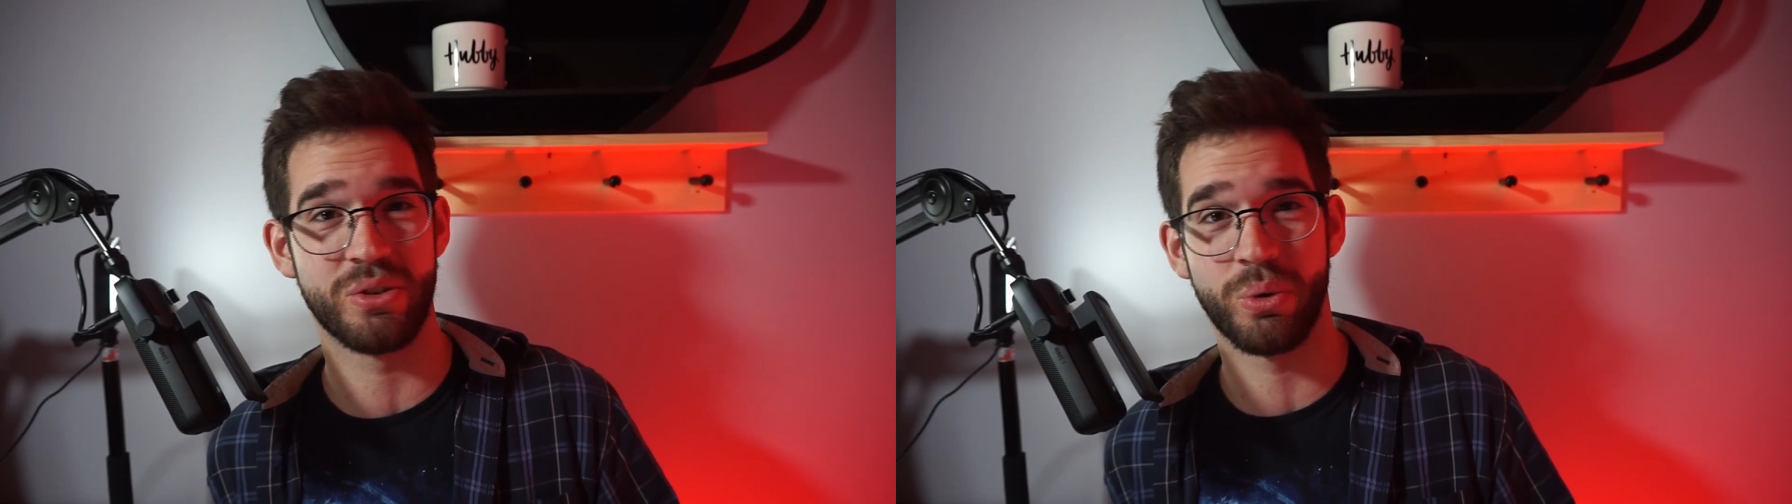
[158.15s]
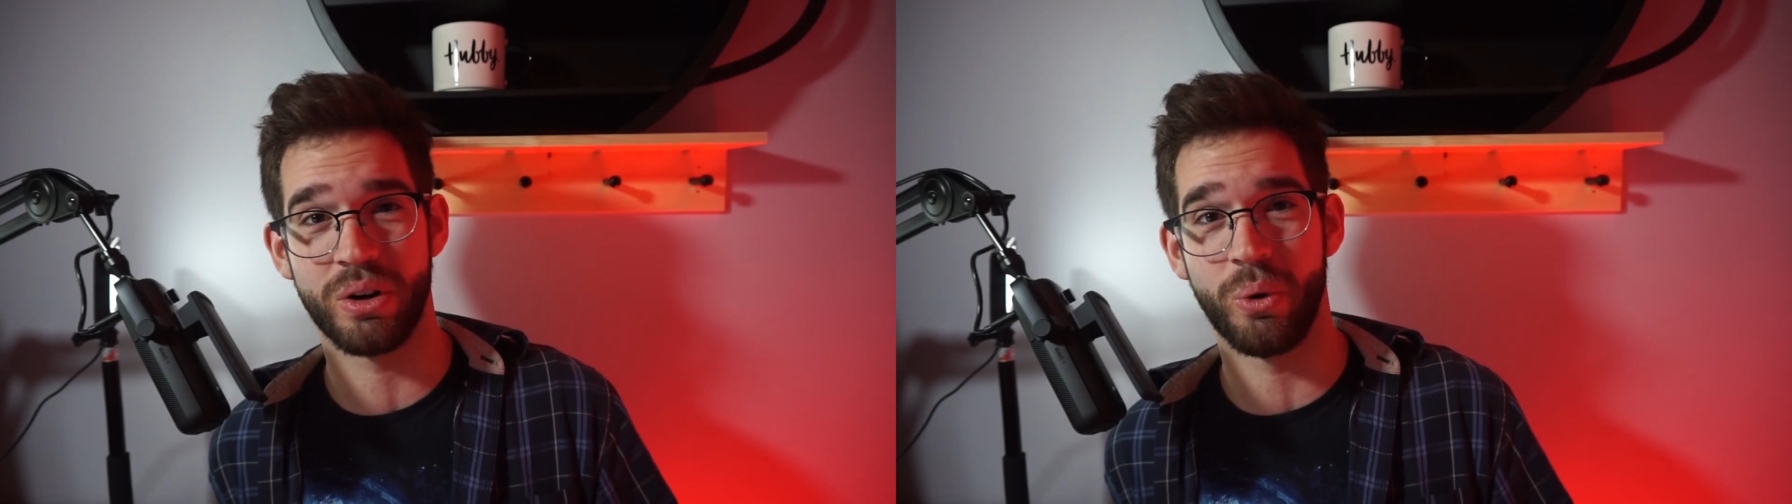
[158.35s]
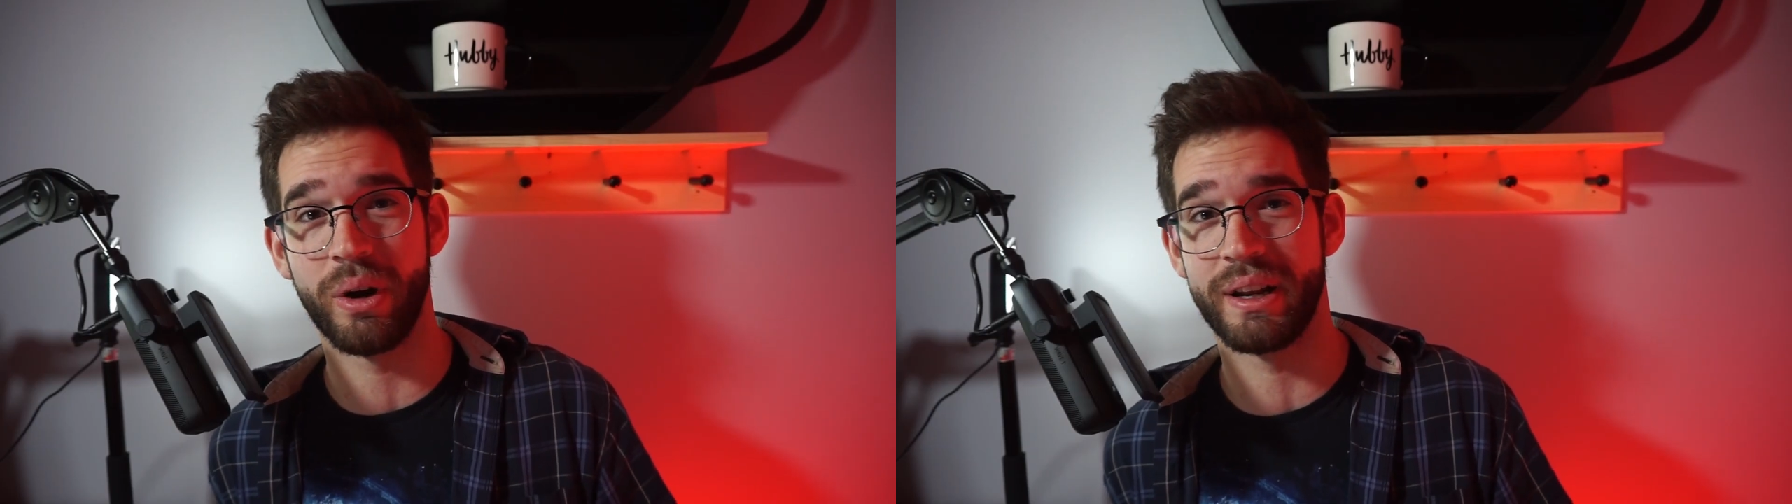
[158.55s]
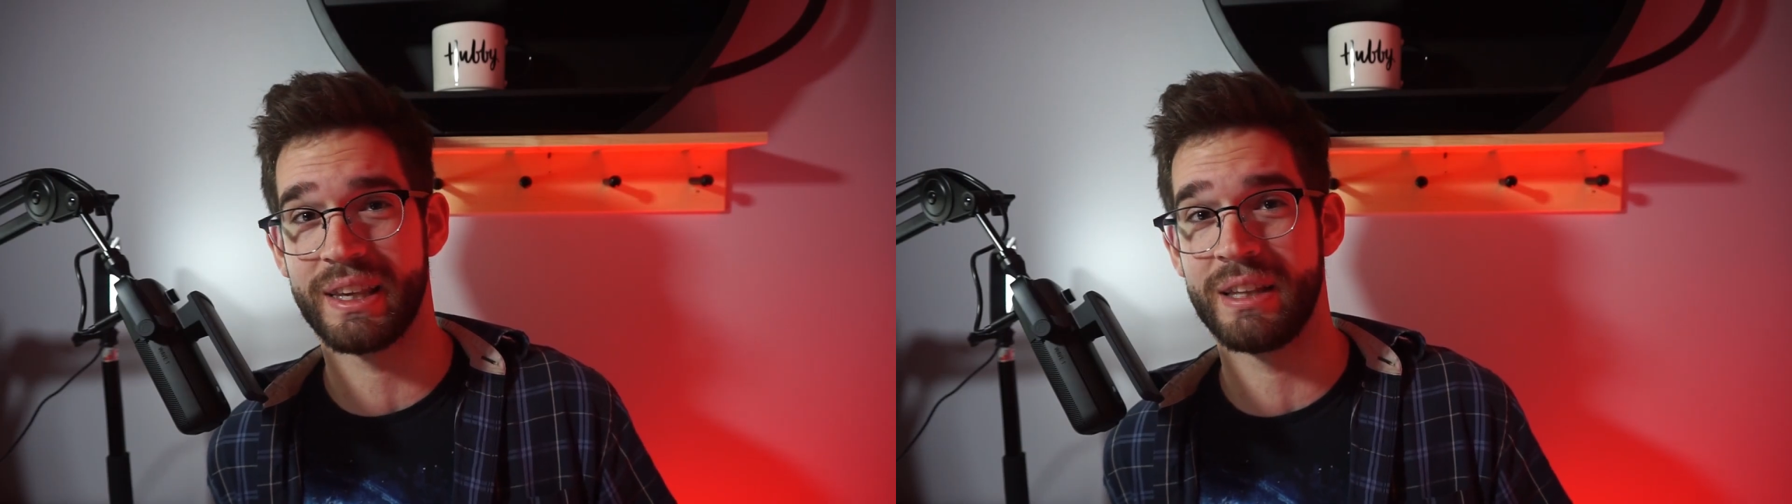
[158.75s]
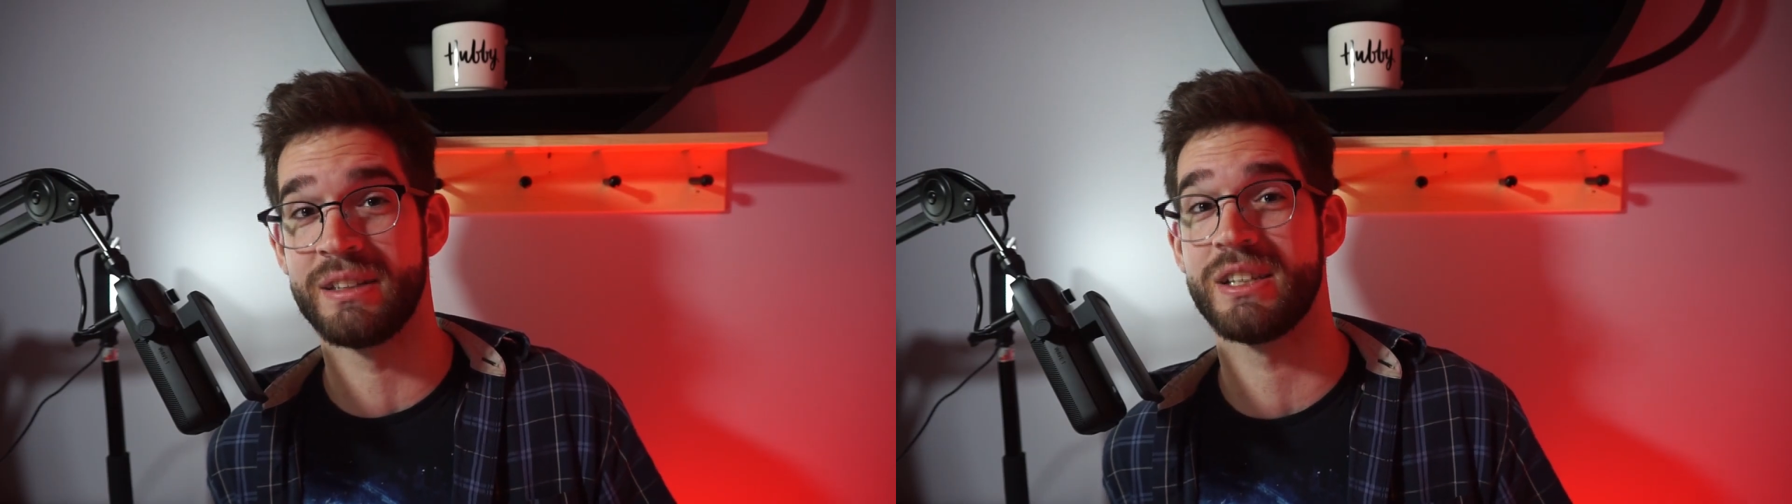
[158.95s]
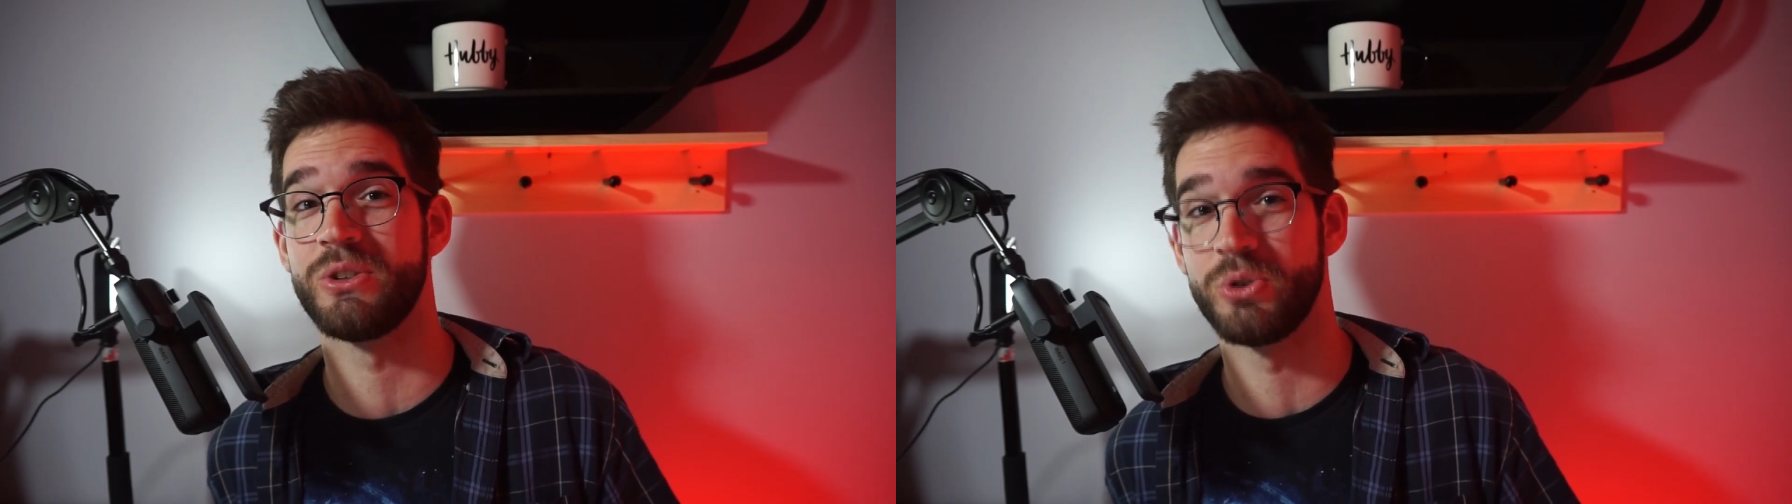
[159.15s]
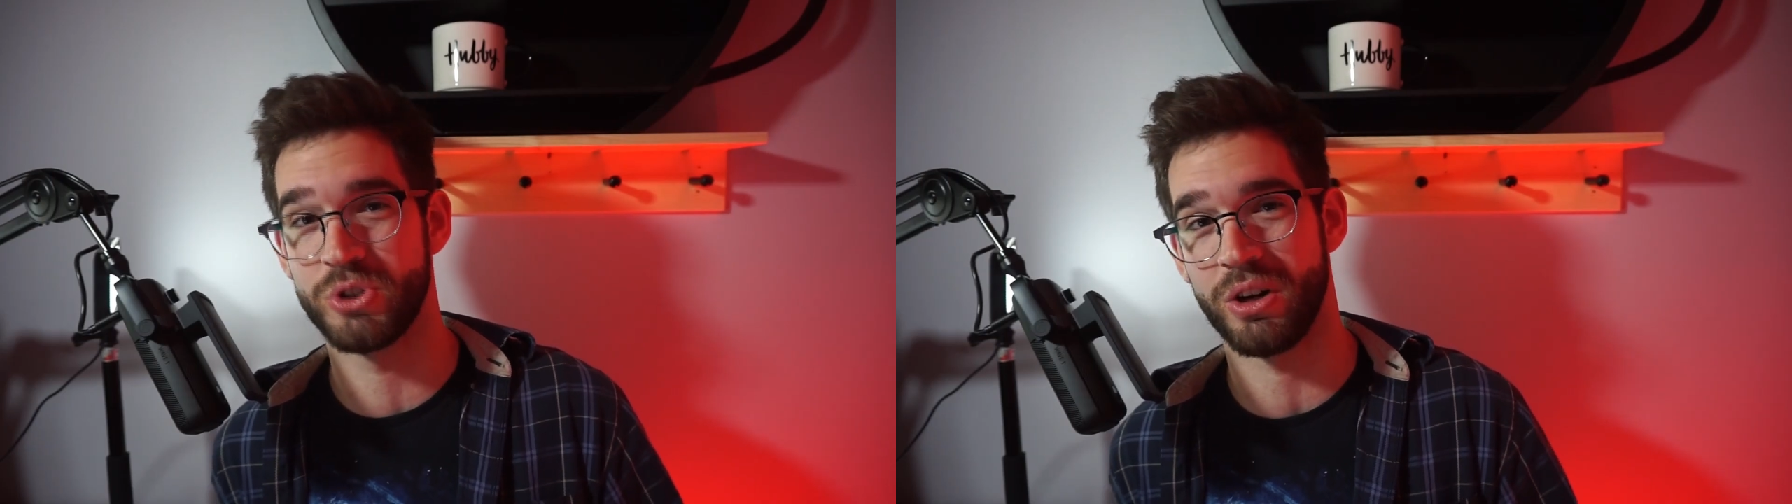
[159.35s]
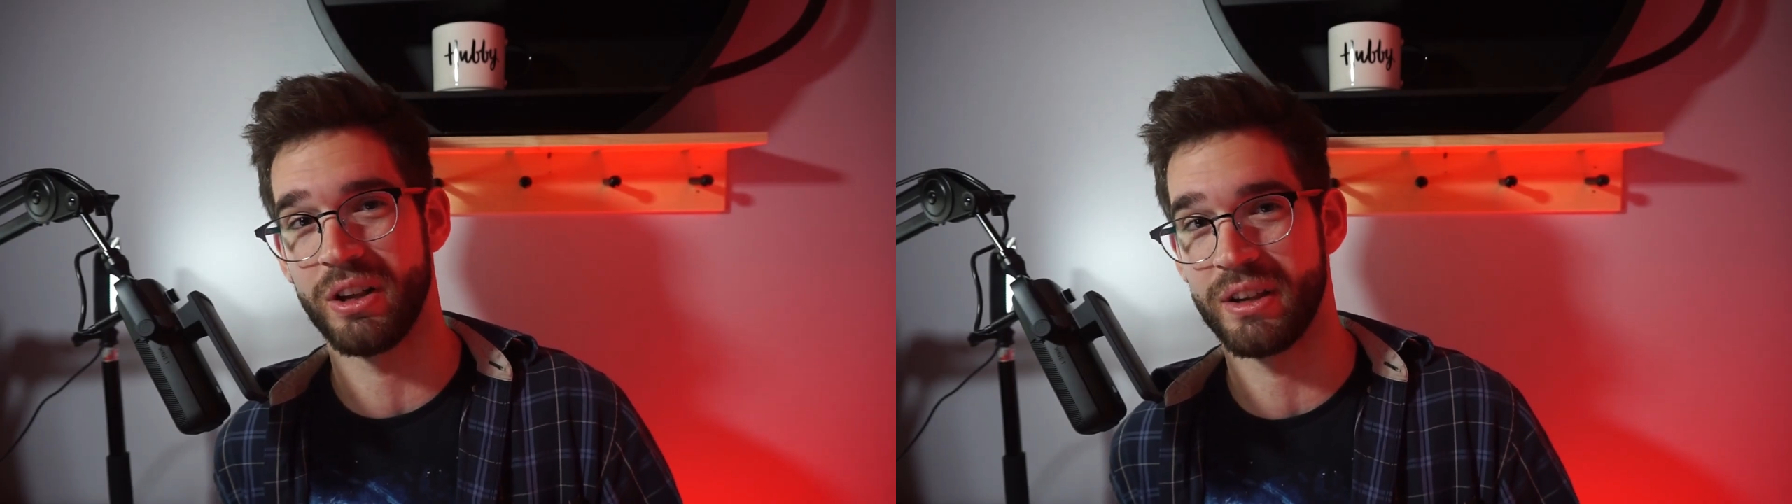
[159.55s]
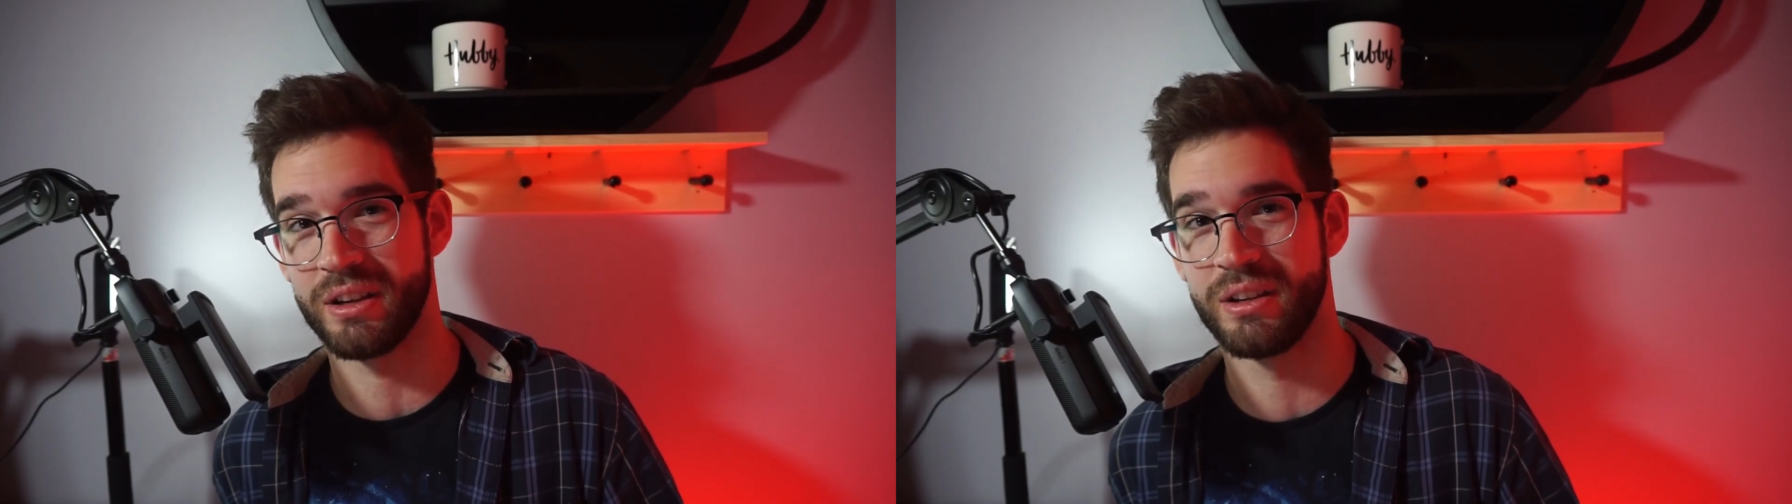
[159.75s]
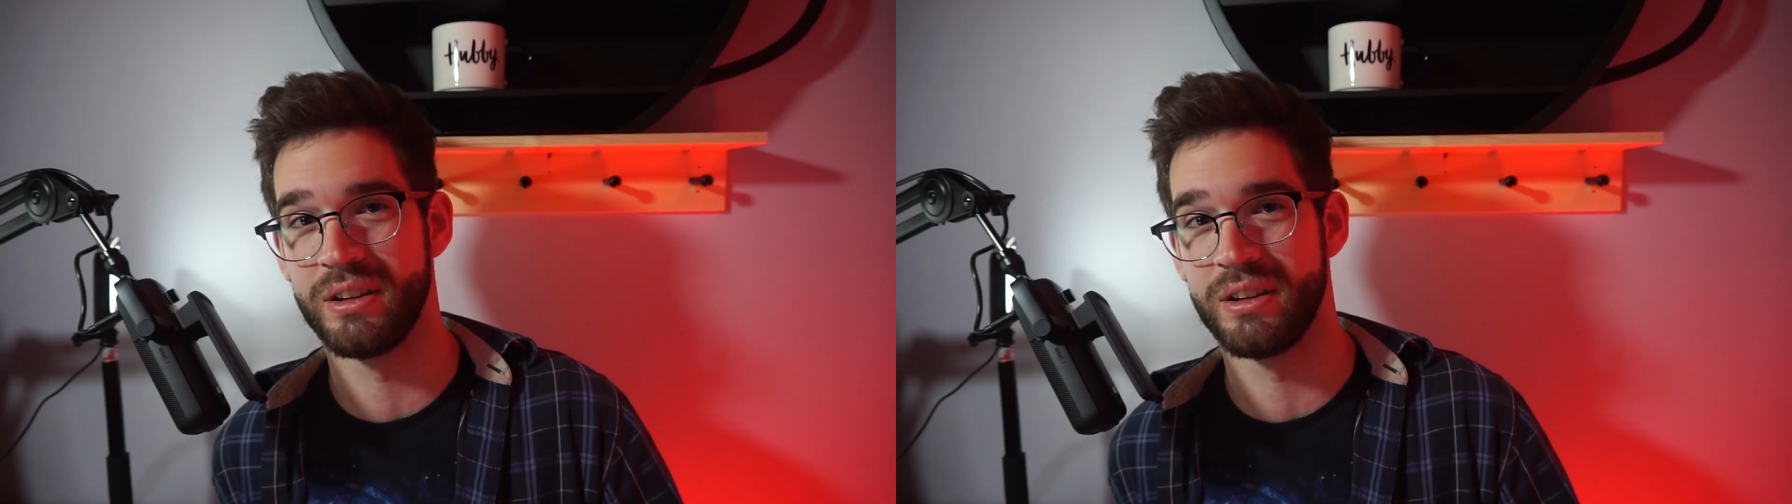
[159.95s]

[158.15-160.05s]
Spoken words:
you want a way to continue drawing.